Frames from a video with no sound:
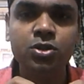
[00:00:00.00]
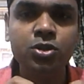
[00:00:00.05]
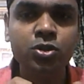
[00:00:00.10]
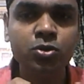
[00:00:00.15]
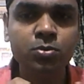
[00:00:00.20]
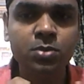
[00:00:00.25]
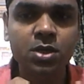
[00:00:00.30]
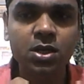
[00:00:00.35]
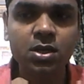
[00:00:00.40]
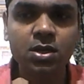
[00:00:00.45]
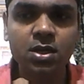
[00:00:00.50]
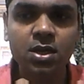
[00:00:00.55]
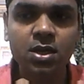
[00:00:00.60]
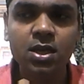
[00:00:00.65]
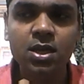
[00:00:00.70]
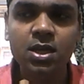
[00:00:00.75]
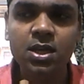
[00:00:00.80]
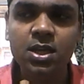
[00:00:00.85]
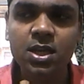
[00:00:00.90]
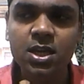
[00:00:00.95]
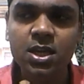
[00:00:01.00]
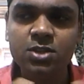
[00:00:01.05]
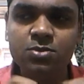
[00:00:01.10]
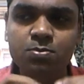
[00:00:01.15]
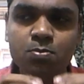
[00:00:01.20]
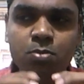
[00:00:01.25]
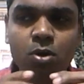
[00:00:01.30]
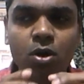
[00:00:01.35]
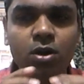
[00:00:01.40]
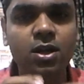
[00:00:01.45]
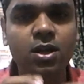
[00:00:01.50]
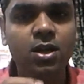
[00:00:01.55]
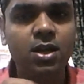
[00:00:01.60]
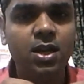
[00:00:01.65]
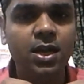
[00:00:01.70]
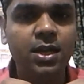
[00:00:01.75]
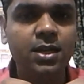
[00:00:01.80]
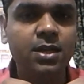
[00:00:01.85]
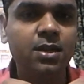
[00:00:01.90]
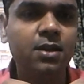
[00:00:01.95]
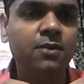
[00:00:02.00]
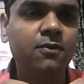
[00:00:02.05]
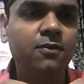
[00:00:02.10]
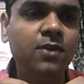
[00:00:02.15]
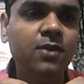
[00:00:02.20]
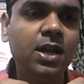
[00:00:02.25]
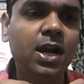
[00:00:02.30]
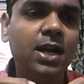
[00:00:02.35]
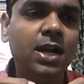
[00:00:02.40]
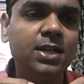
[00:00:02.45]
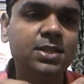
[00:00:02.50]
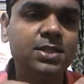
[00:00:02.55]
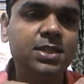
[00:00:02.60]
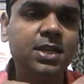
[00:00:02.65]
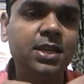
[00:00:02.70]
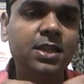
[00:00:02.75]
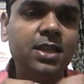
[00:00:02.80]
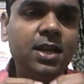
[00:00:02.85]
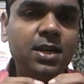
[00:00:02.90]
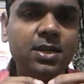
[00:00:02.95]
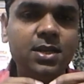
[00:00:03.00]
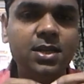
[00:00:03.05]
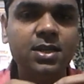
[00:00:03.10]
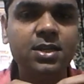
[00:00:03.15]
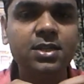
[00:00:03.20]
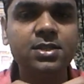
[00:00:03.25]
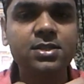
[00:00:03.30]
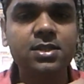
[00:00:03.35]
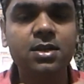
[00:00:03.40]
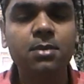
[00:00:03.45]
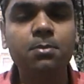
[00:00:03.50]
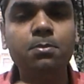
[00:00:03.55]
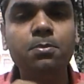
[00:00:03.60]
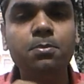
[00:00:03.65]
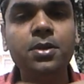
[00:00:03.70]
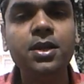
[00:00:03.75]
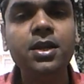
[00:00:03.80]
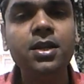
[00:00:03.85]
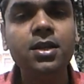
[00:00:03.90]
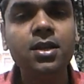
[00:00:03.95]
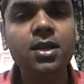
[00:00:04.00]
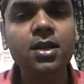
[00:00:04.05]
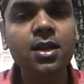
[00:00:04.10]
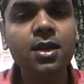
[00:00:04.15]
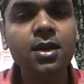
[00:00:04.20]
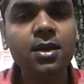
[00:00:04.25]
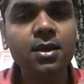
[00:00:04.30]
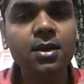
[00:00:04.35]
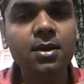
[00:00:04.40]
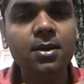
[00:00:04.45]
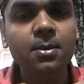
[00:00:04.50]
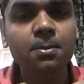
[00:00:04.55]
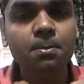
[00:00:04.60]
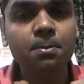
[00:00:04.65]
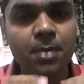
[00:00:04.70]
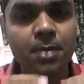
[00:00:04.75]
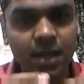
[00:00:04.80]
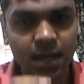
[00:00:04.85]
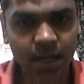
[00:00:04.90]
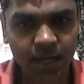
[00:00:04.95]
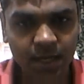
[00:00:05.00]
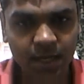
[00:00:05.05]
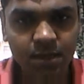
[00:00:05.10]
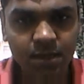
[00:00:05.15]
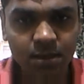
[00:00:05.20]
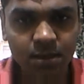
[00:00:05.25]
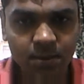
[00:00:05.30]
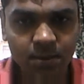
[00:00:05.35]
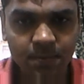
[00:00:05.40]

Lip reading: tumor is borderline. We can't say that it is completely benign,